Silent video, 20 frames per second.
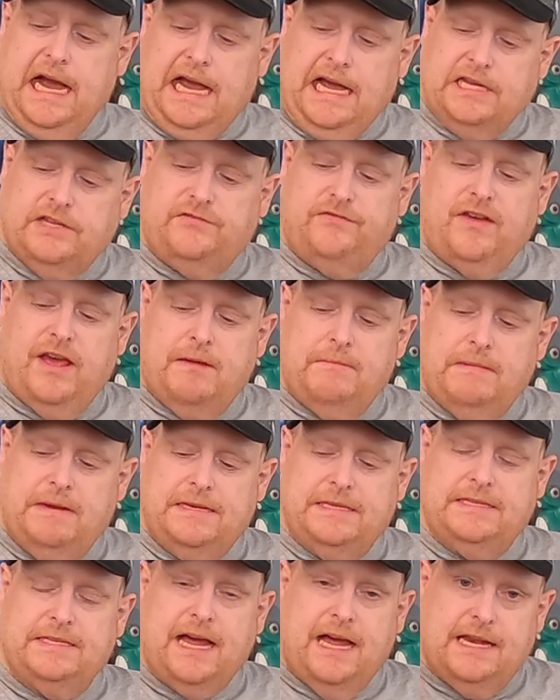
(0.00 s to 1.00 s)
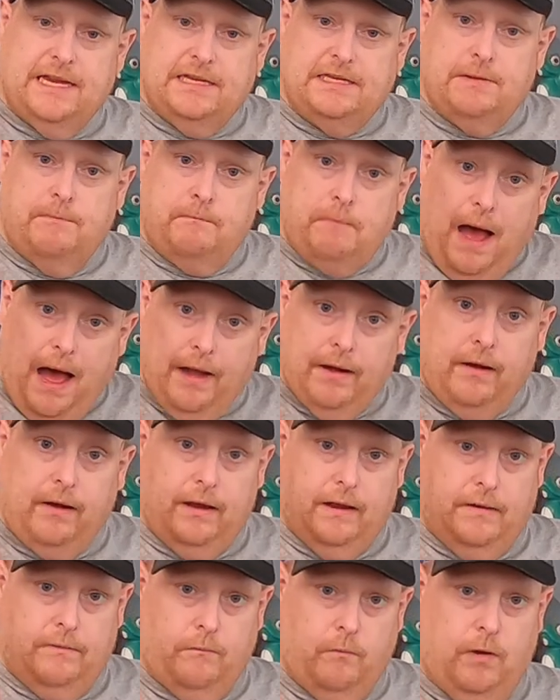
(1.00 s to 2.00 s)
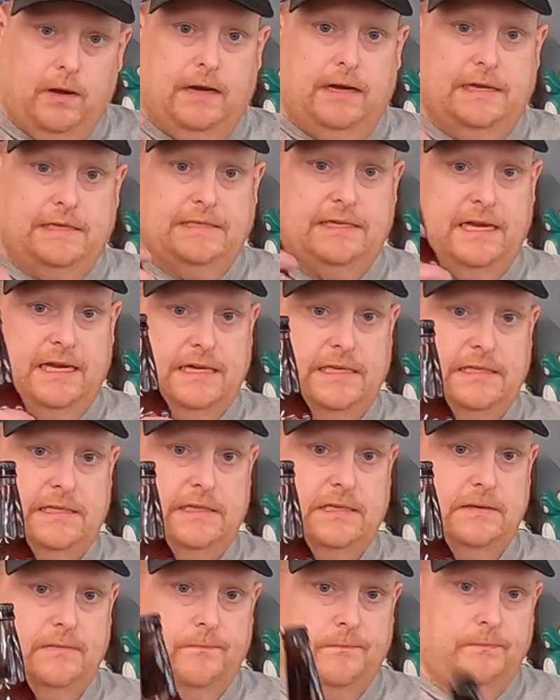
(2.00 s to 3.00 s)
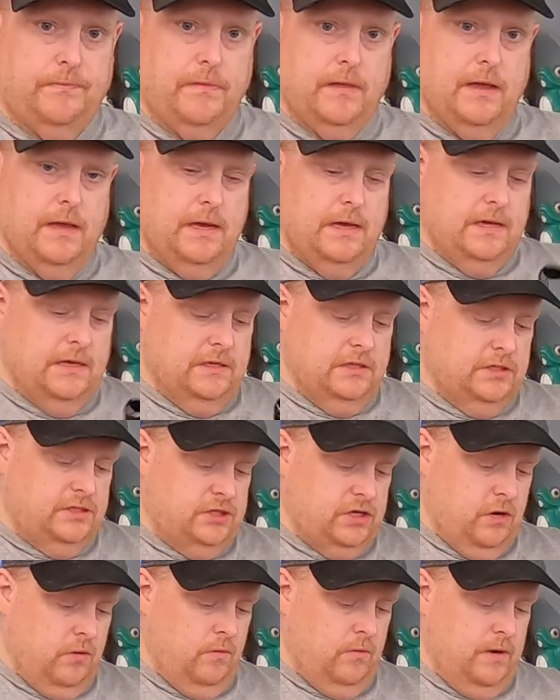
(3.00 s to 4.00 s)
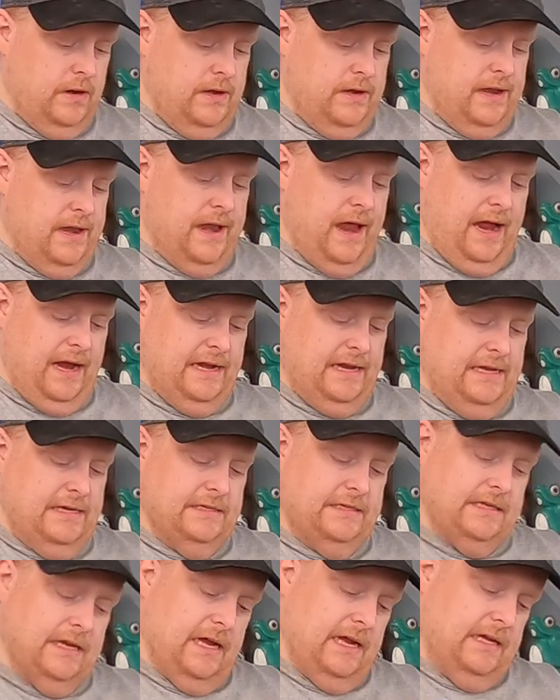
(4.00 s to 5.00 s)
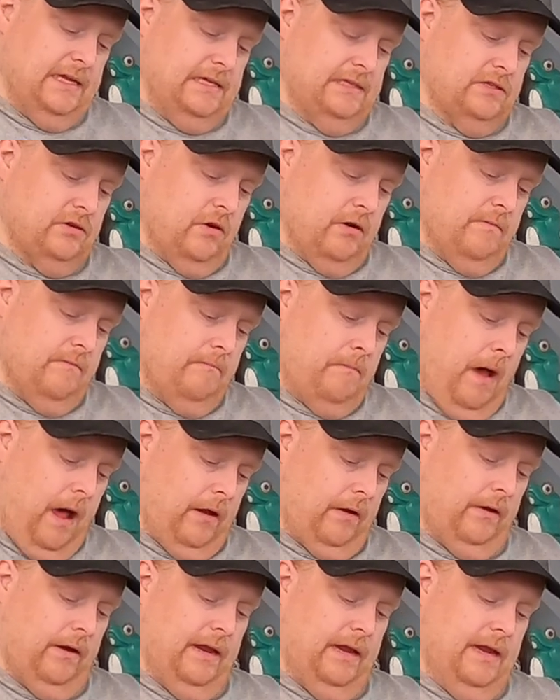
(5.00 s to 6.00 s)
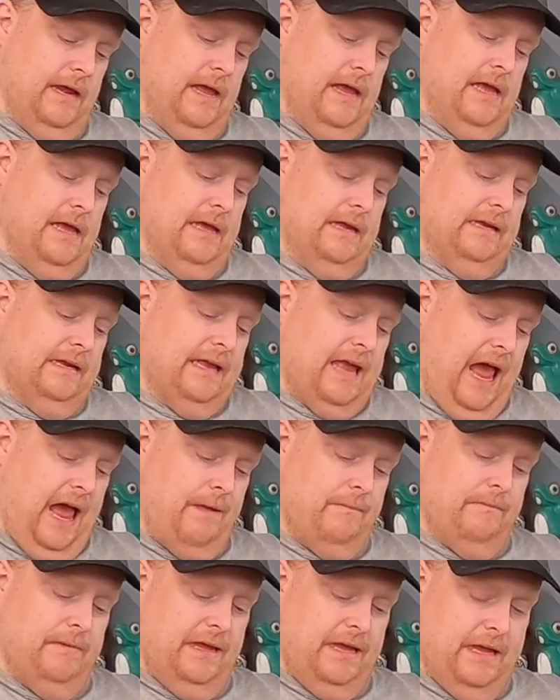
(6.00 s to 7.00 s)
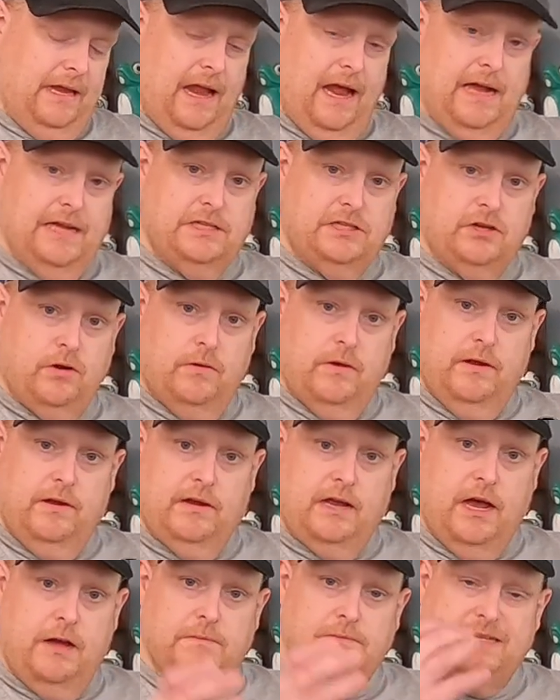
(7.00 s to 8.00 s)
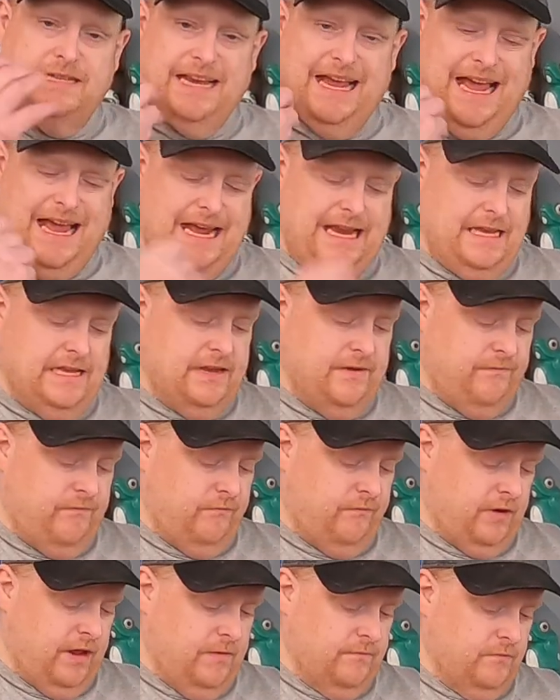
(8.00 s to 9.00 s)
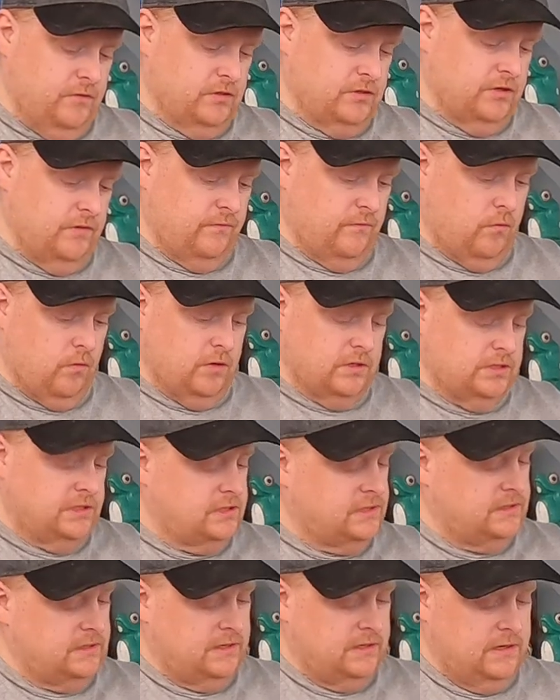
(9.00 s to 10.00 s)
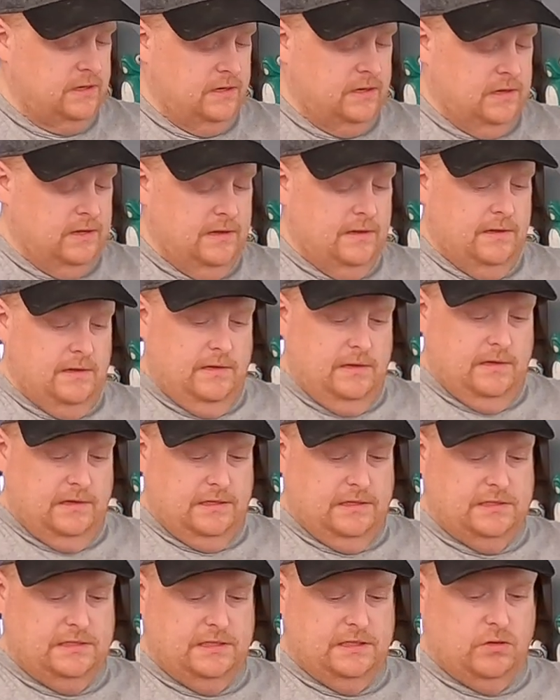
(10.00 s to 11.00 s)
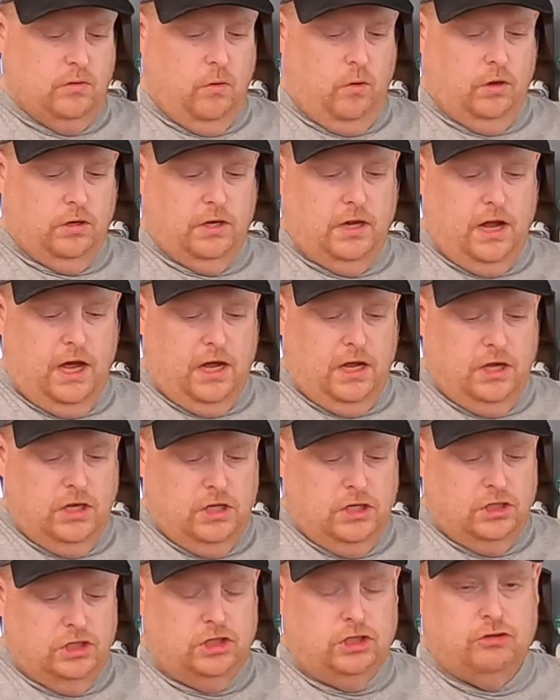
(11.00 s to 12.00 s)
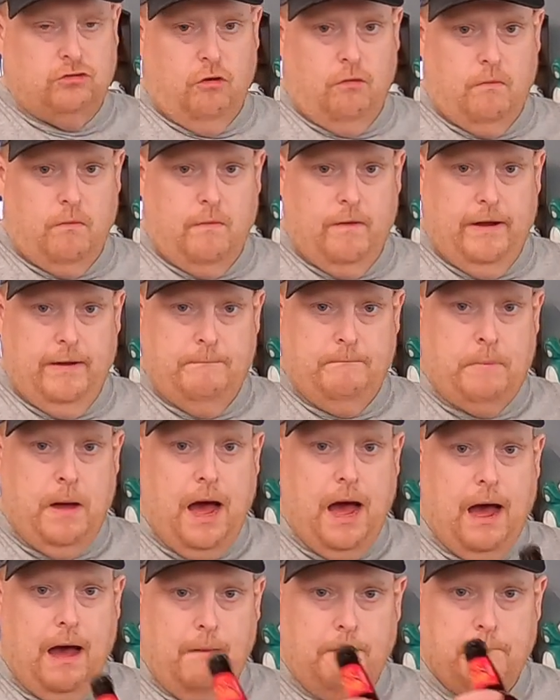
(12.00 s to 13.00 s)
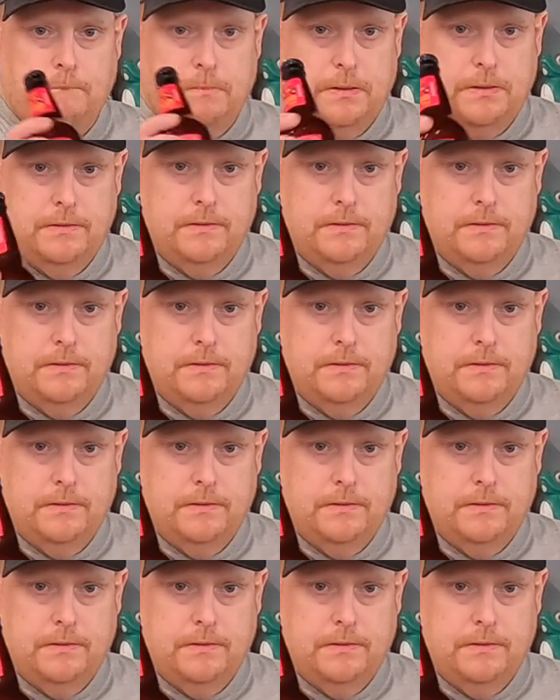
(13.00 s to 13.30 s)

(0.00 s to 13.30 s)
his family decided to bottle it one of these days. So in the 90s, they started bottling Captain Eli soda. It comes in 8 different flavors, and of course, this is called Strawberry Pop.